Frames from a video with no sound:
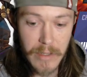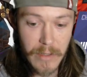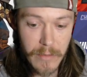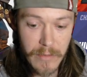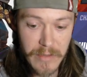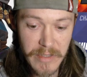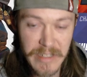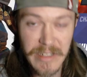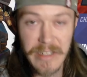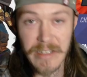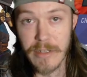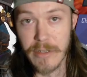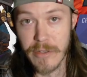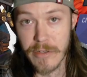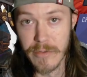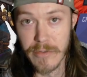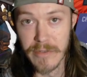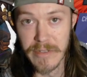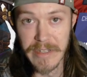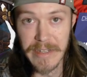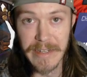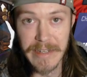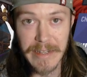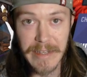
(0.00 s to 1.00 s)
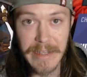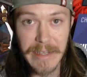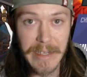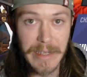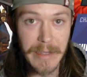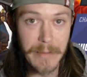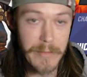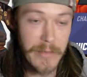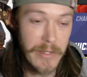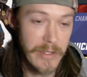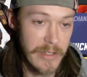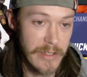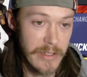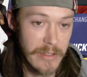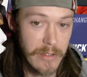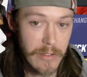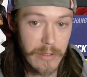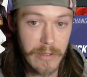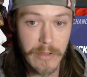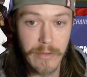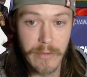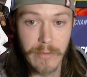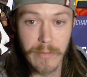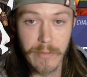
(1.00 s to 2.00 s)
Just gonna use the in-game. You can just
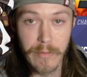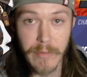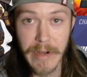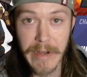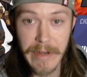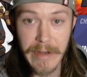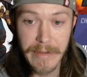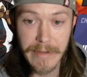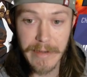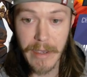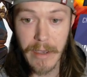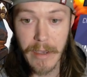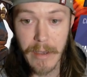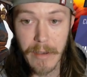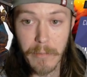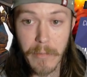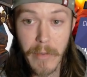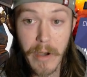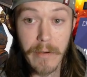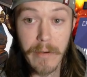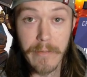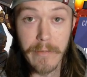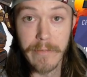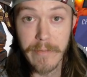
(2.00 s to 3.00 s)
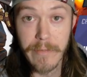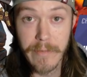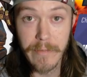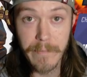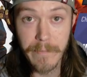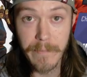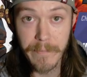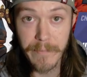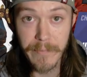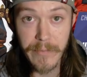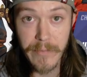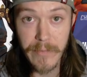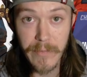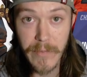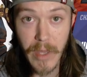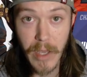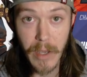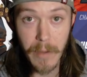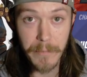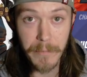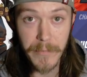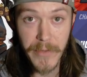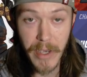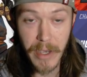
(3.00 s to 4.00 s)
look right above
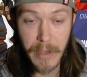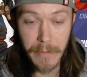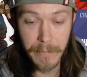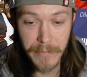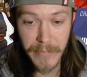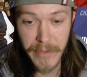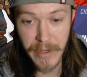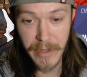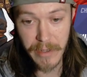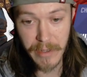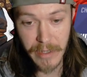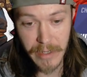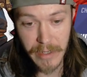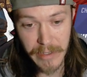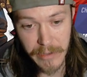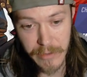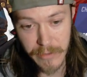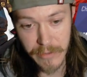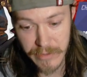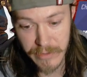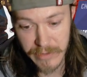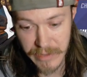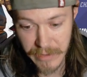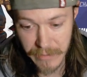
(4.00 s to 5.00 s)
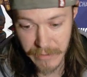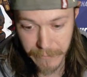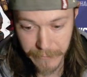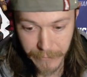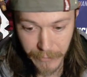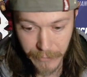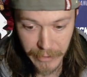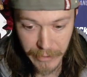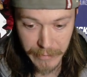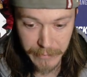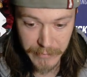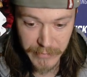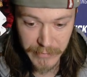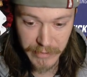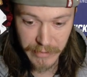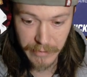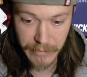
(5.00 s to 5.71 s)
up top there and you'll see the frames.